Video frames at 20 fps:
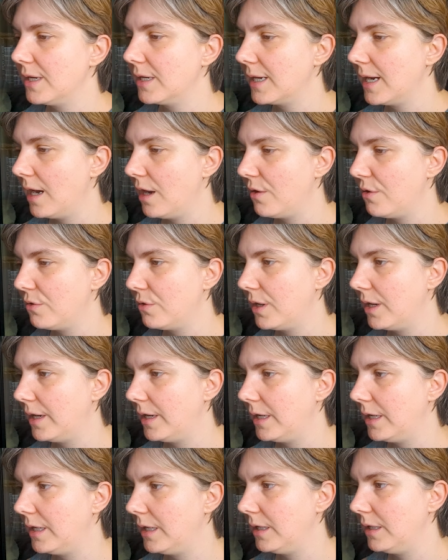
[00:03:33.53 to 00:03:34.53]
how
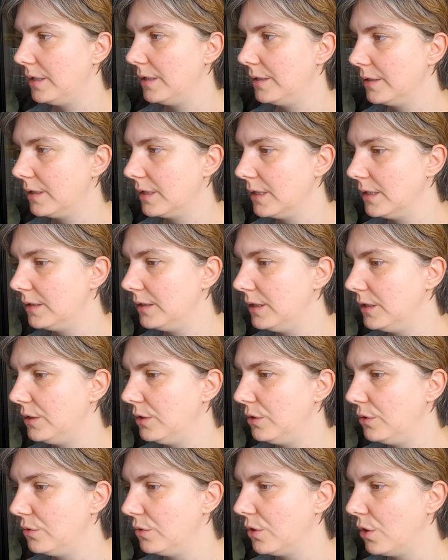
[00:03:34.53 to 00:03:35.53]
I
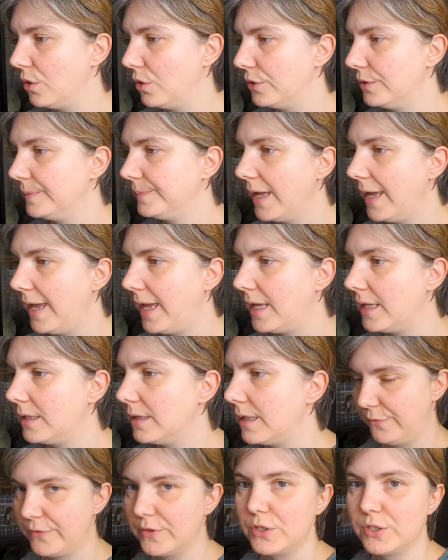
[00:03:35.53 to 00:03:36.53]
continued on.
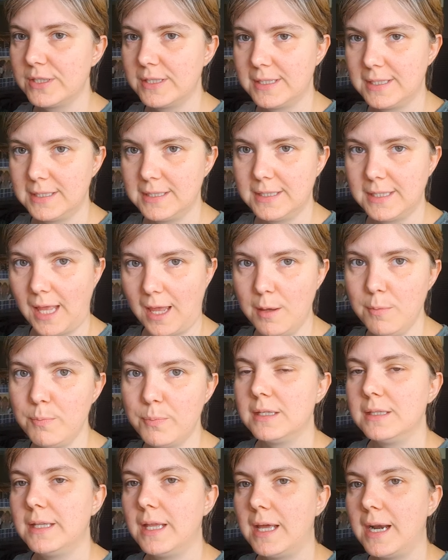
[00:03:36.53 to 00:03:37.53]
And first
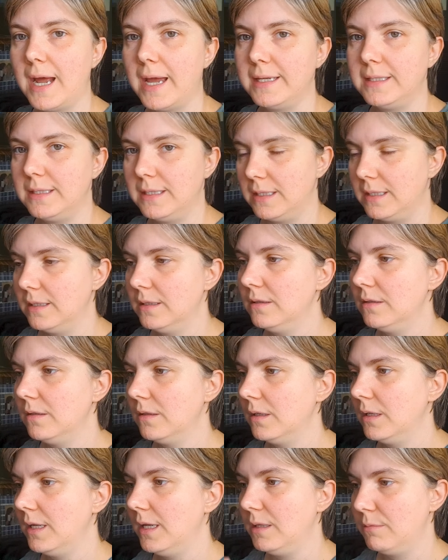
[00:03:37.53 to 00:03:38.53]
step that I did
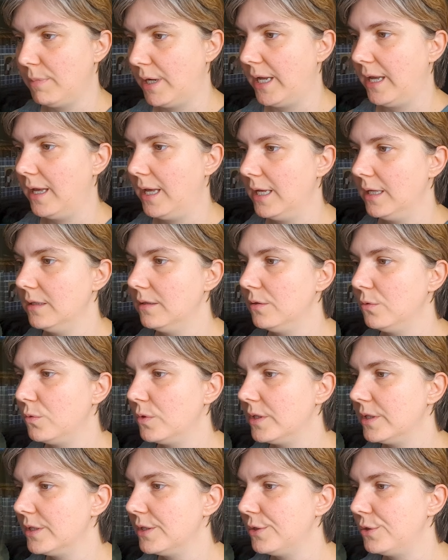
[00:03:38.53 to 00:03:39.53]
in my head
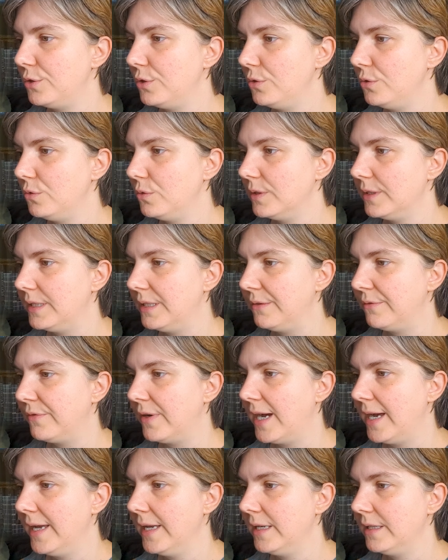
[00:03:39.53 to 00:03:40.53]
was to
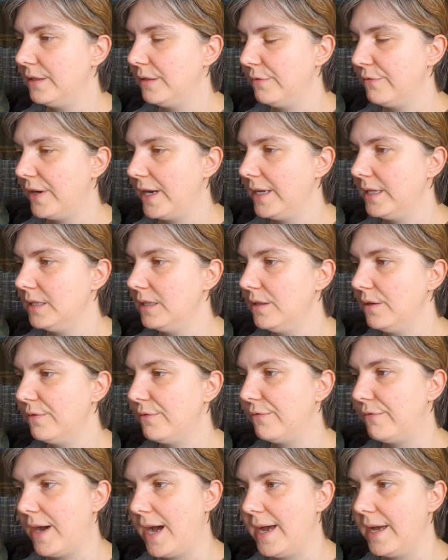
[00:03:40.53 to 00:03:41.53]
define the
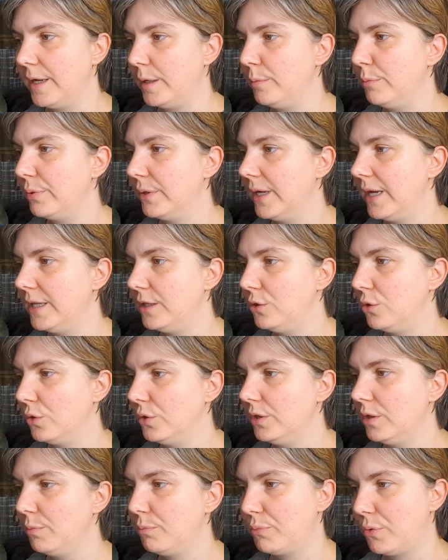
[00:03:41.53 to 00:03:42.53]
vibe and
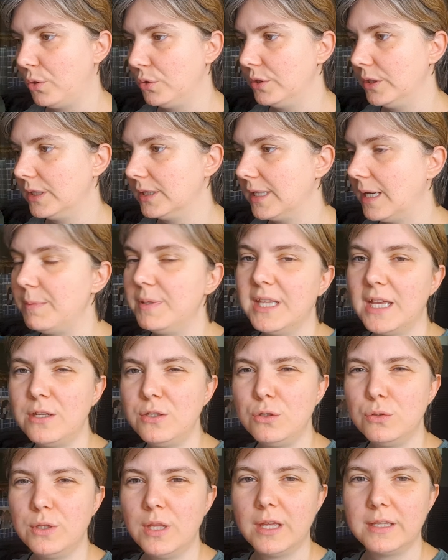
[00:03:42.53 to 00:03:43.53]
not the product. I mean, I
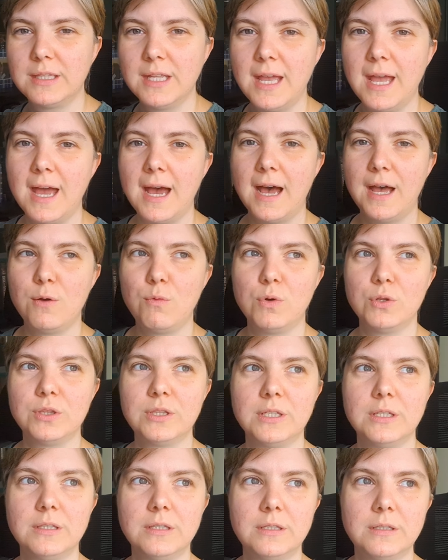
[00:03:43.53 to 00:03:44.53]
knew that I
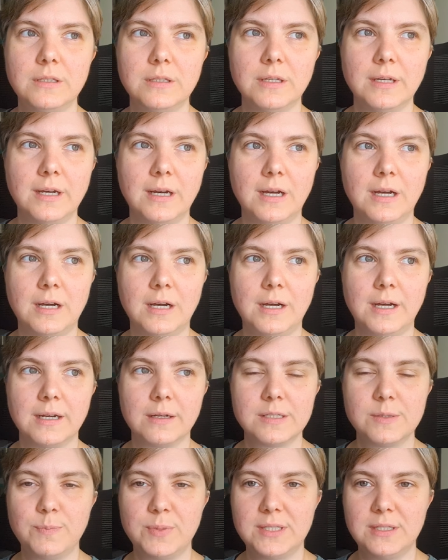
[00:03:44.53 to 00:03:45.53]
wanted a
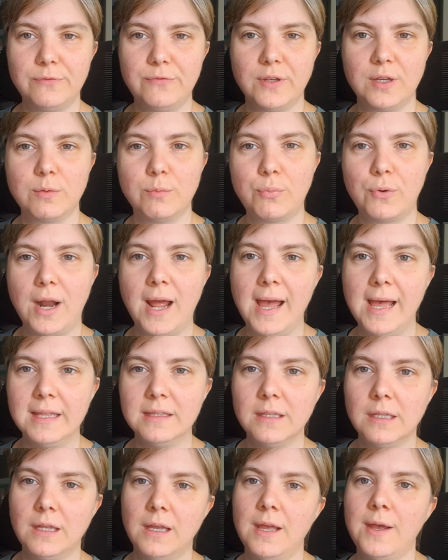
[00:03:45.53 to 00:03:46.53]
specific brand,